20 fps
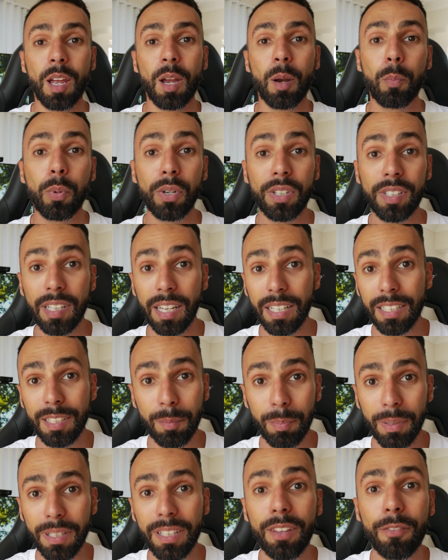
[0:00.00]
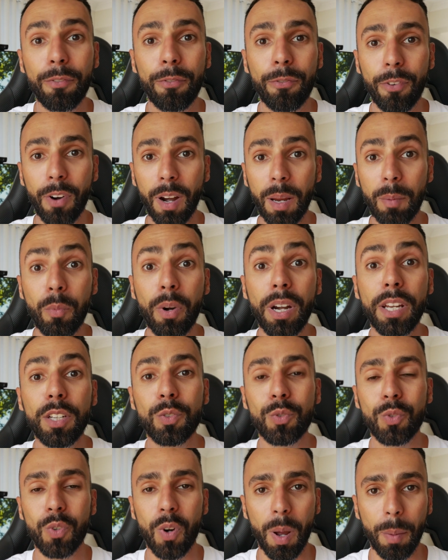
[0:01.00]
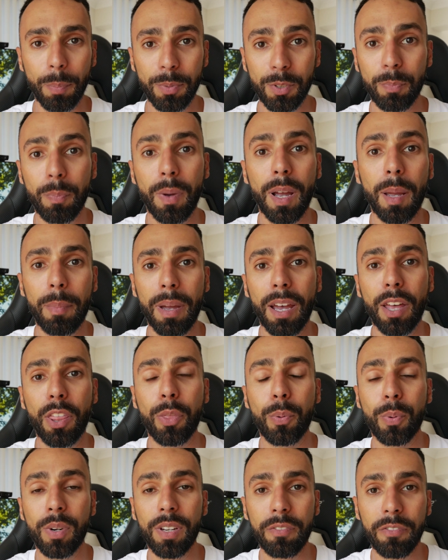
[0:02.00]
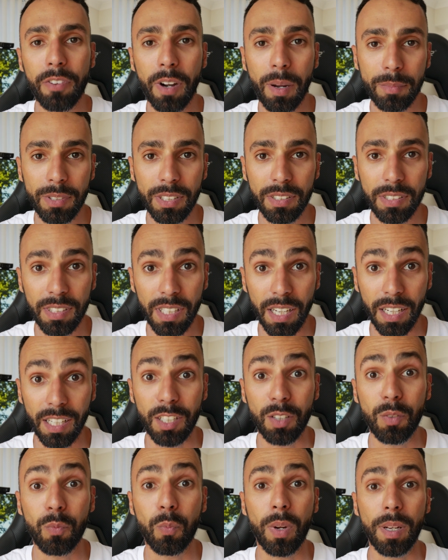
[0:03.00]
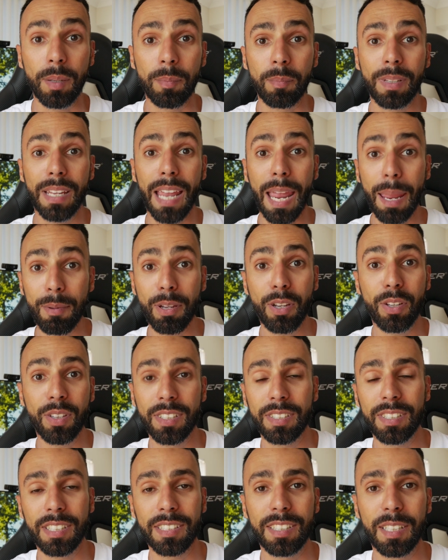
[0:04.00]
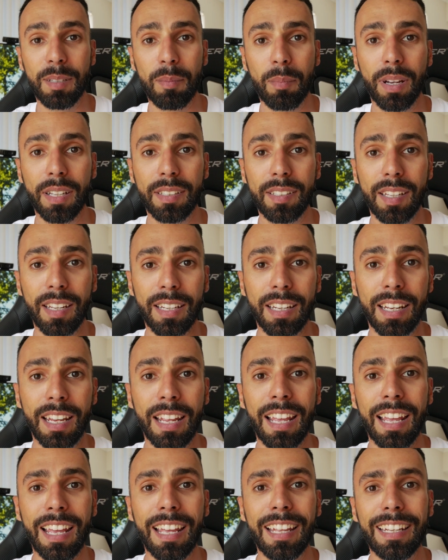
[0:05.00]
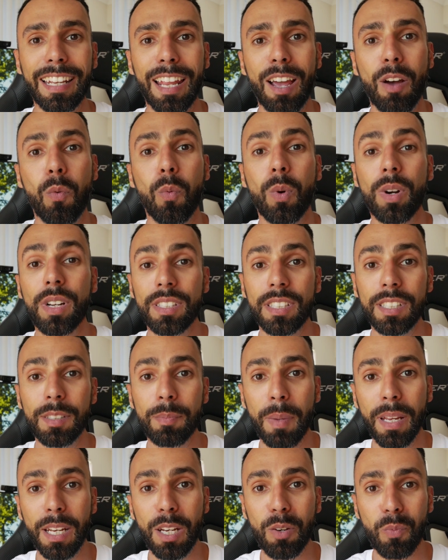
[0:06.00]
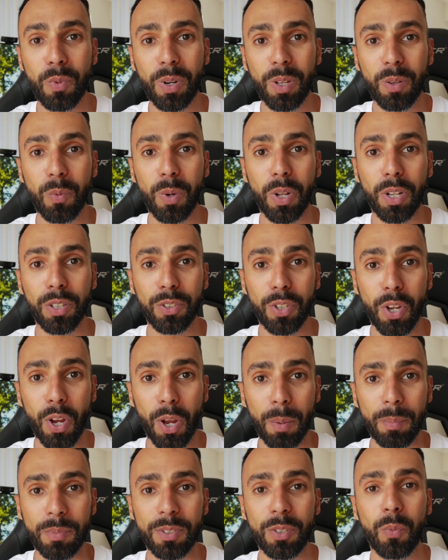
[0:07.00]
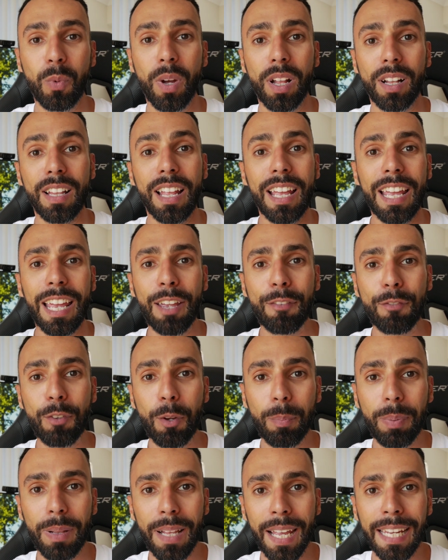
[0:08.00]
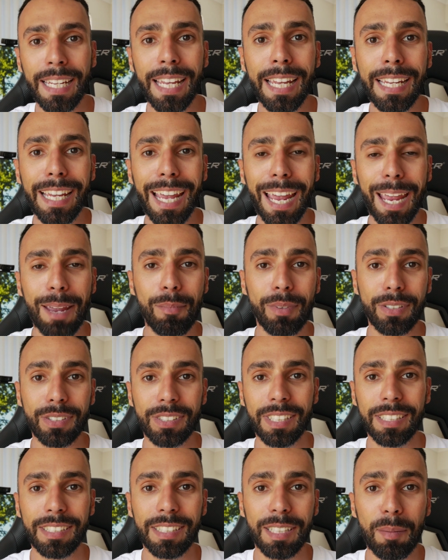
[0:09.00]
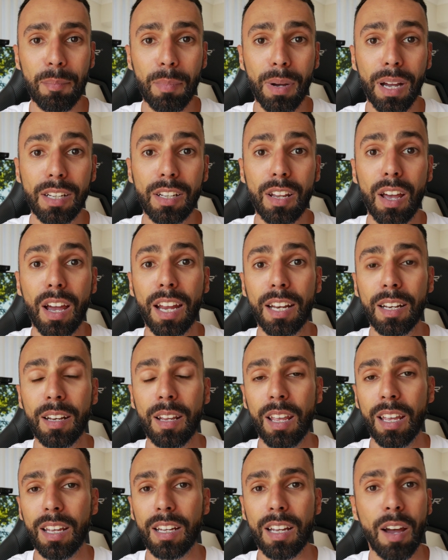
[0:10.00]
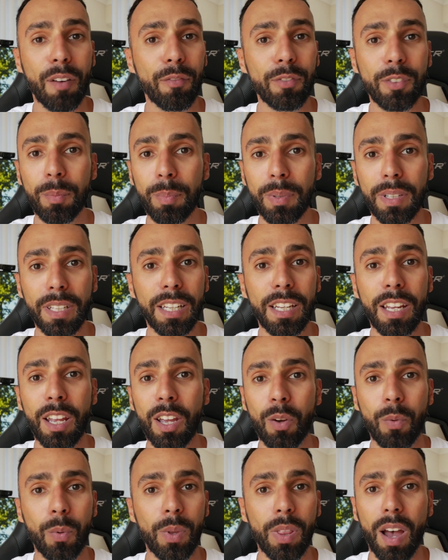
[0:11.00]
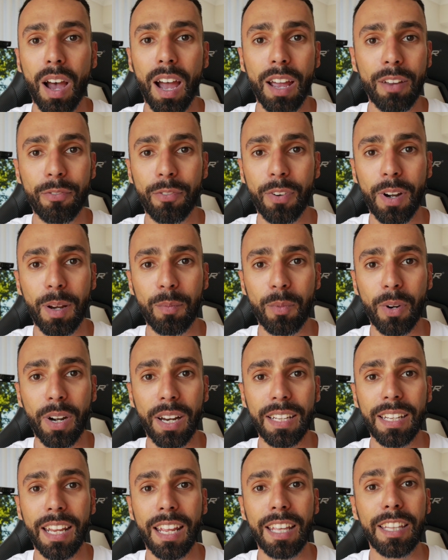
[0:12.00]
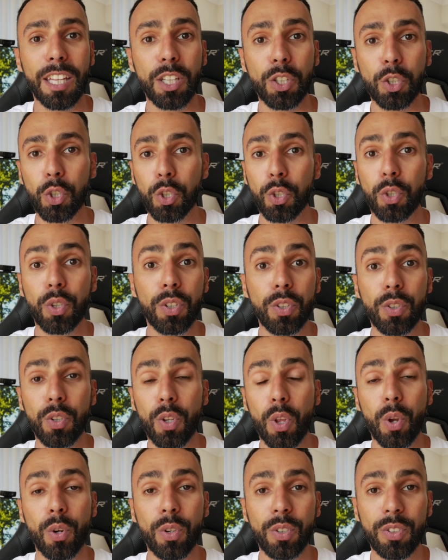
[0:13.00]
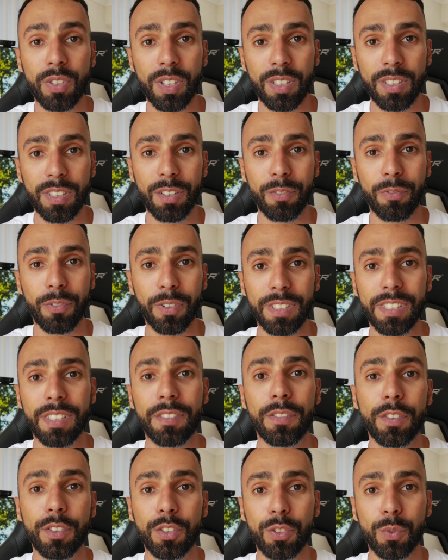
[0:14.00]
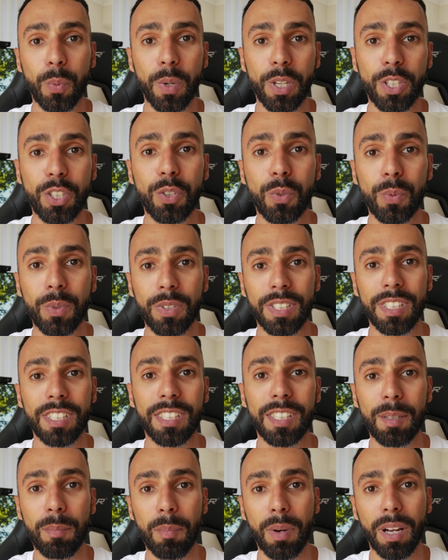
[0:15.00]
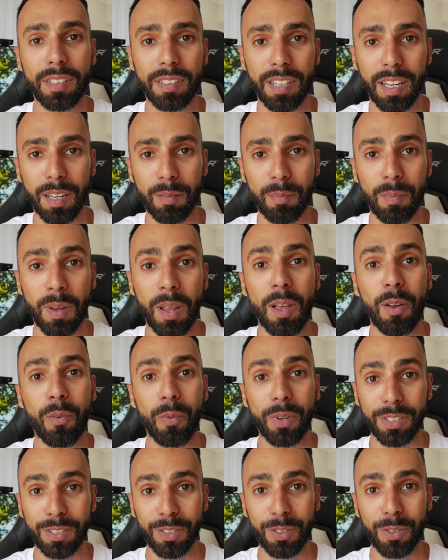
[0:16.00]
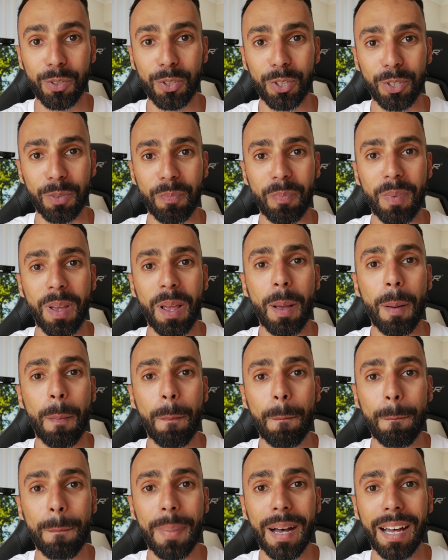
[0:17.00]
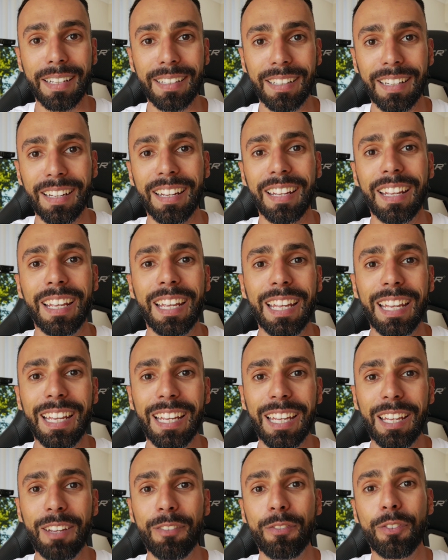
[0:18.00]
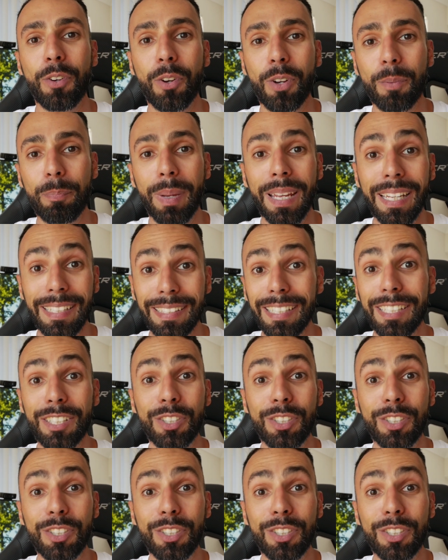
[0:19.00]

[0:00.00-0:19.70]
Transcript: Predictably, the frame rate drops by about 3 frames a second when gaming on the 16x10. Now, what does this mean in real world terms? Well, if you're playing a game on 16x9 comfortably with a high frame rate, then you shouldn't notice the difference if you switch to a 16x10 resolution. But if your PC